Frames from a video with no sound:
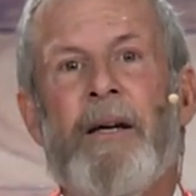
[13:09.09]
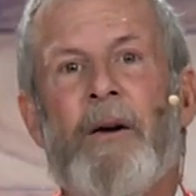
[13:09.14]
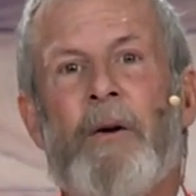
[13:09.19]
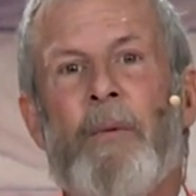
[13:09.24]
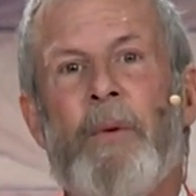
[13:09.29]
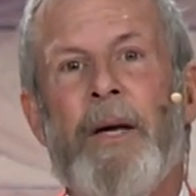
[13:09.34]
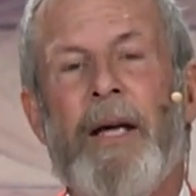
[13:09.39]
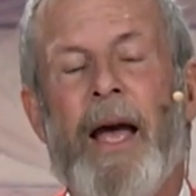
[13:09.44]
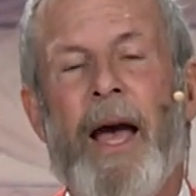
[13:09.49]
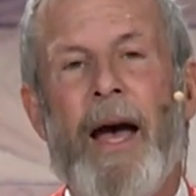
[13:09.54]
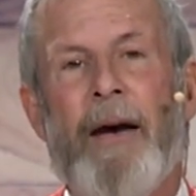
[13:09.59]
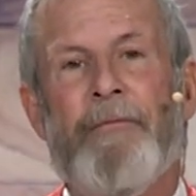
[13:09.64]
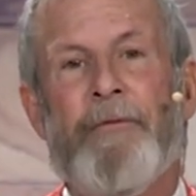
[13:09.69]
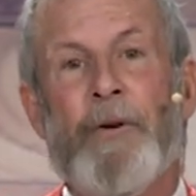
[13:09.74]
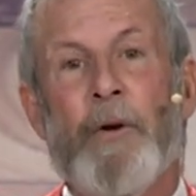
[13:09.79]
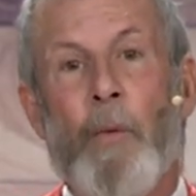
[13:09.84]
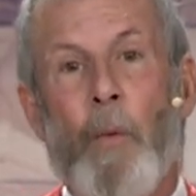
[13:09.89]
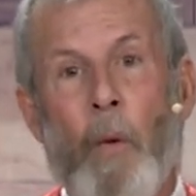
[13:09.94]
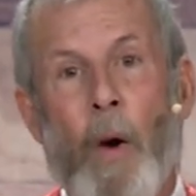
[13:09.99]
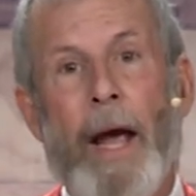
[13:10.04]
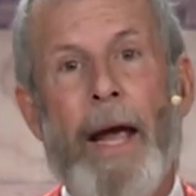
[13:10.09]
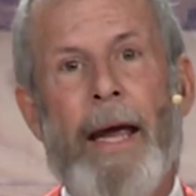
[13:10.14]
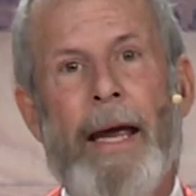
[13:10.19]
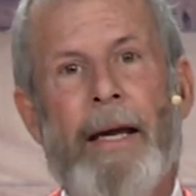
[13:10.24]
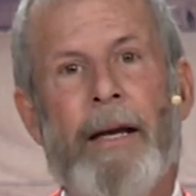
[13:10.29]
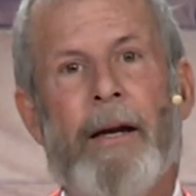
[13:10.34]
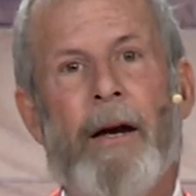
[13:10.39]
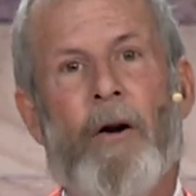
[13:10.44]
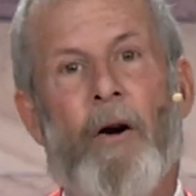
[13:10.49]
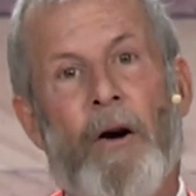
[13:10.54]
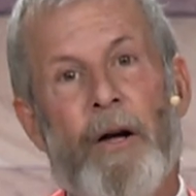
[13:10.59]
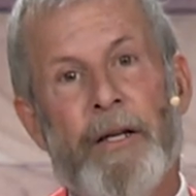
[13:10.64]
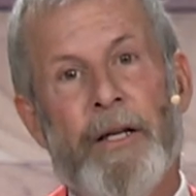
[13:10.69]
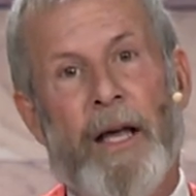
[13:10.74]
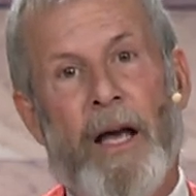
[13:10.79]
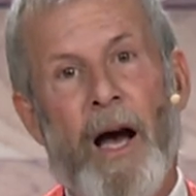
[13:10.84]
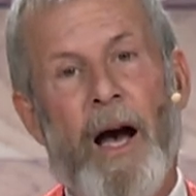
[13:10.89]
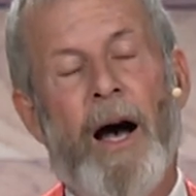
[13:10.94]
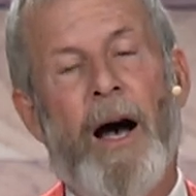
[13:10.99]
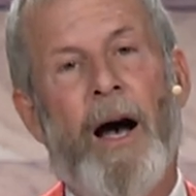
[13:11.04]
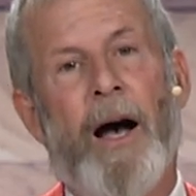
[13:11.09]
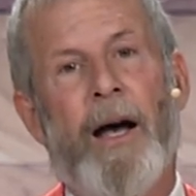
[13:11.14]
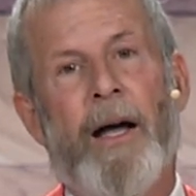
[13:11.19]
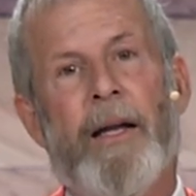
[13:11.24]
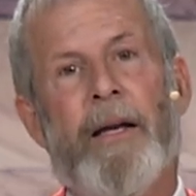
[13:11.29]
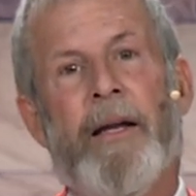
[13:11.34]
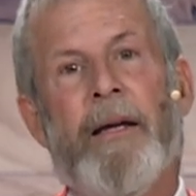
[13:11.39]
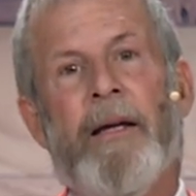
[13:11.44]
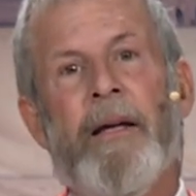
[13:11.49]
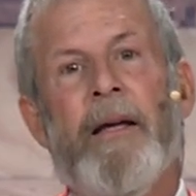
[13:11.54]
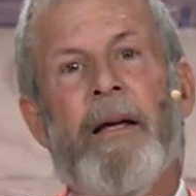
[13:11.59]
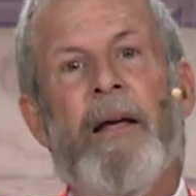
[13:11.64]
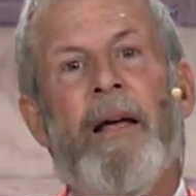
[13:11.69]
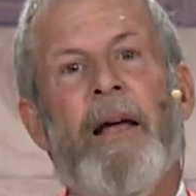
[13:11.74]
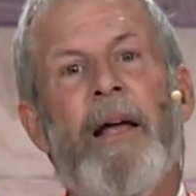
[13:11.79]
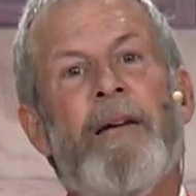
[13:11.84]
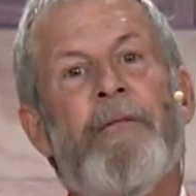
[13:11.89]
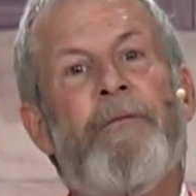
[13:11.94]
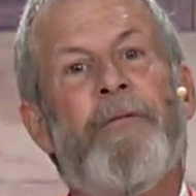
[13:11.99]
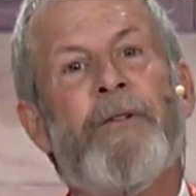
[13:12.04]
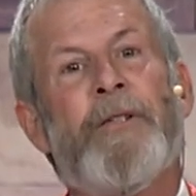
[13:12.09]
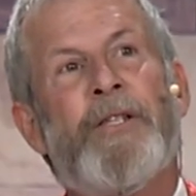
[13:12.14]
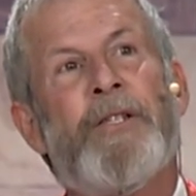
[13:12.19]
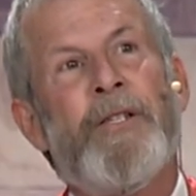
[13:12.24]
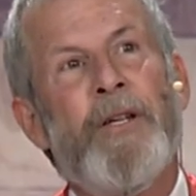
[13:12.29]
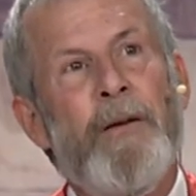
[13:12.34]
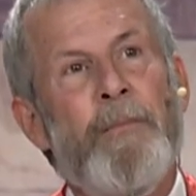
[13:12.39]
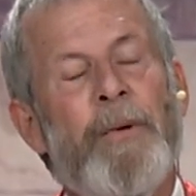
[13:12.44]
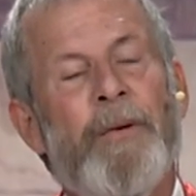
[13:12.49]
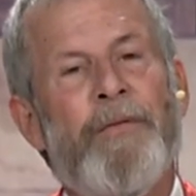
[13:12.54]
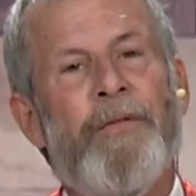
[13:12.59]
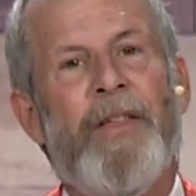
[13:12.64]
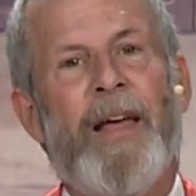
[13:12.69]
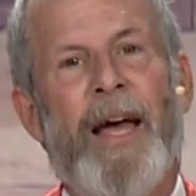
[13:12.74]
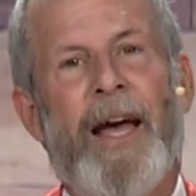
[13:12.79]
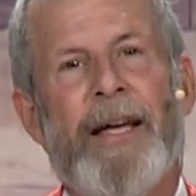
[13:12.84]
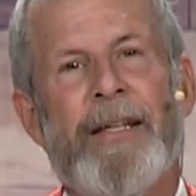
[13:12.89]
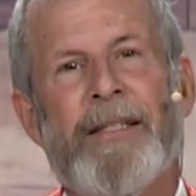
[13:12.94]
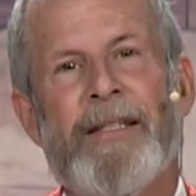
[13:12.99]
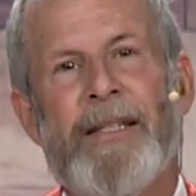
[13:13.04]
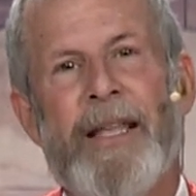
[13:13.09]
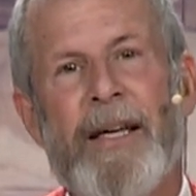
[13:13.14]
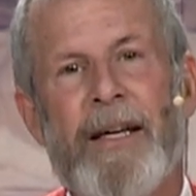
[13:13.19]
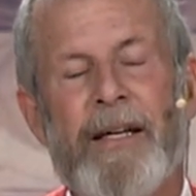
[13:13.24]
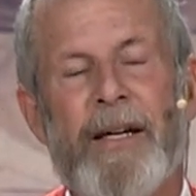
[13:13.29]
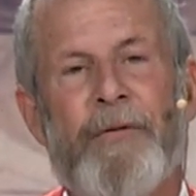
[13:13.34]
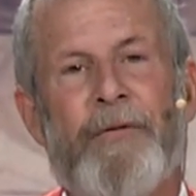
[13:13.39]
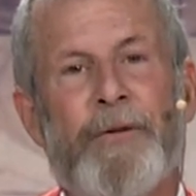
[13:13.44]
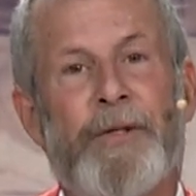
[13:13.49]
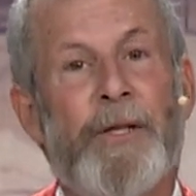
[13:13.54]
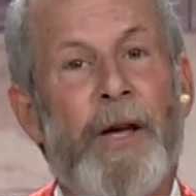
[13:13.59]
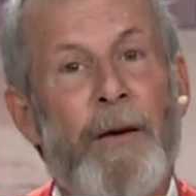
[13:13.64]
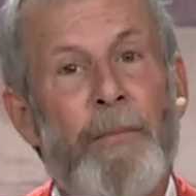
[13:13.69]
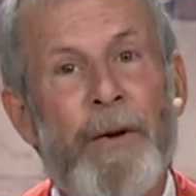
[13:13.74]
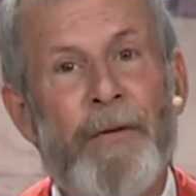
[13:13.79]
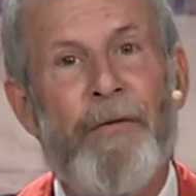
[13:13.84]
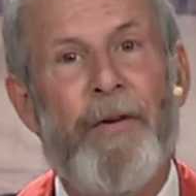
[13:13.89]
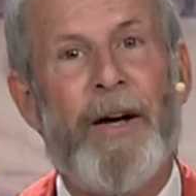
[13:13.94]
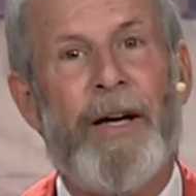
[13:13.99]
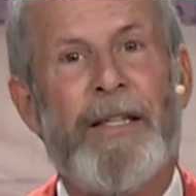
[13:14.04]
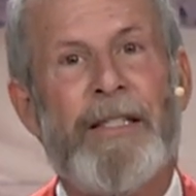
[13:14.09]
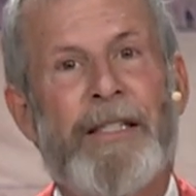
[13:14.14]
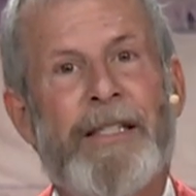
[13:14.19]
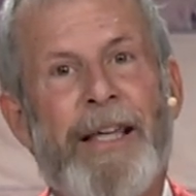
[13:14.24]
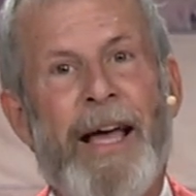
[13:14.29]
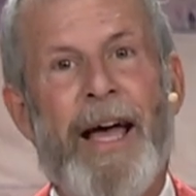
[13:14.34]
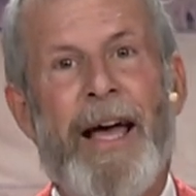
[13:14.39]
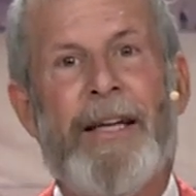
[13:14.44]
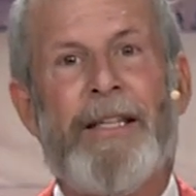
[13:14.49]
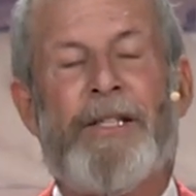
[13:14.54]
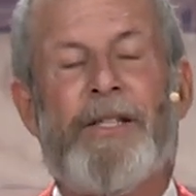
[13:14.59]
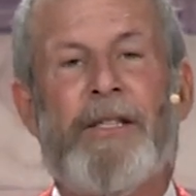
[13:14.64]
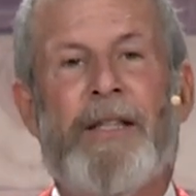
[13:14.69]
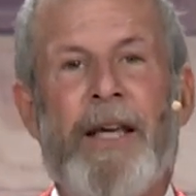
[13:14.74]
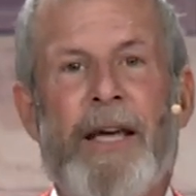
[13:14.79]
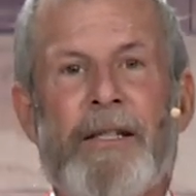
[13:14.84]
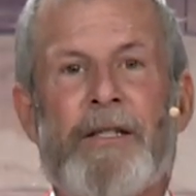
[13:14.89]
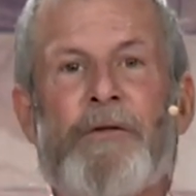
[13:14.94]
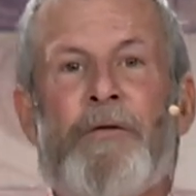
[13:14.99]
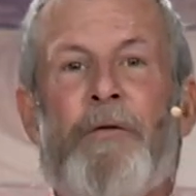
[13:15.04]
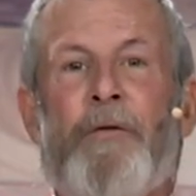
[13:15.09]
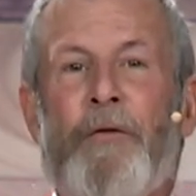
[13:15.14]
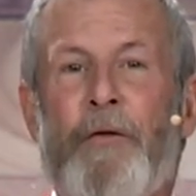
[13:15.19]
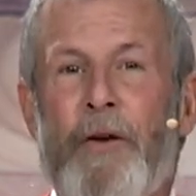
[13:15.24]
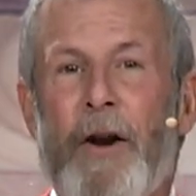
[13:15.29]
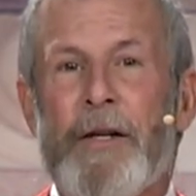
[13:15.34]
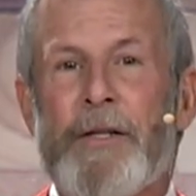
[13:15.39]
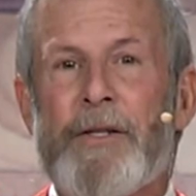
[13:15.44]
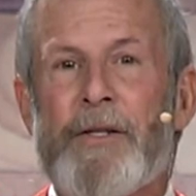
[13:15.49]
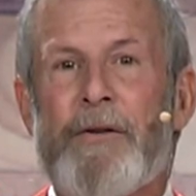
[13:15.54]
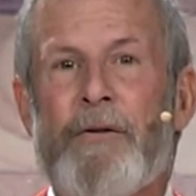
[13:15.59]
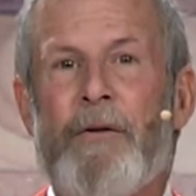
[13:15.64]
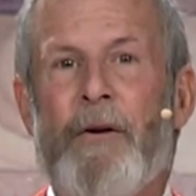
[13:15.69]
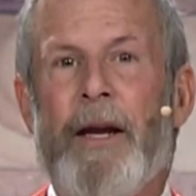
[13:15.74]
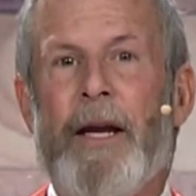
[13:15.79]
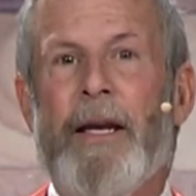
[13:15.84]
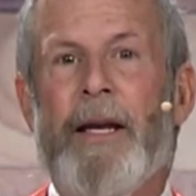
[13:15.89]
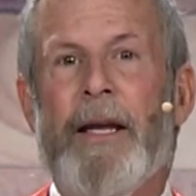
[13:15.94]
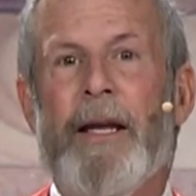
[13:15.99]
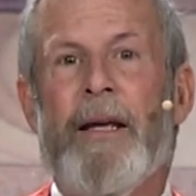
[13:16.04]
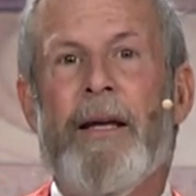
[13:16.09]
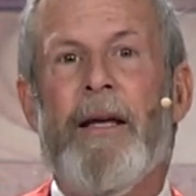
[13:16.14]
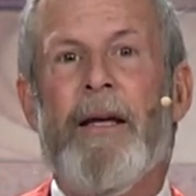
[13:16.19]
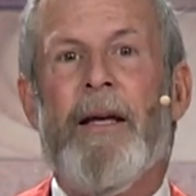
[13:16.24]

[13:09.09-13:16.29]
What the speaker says: We have to wait on God. And for some of that, for some of us, that's frustrating.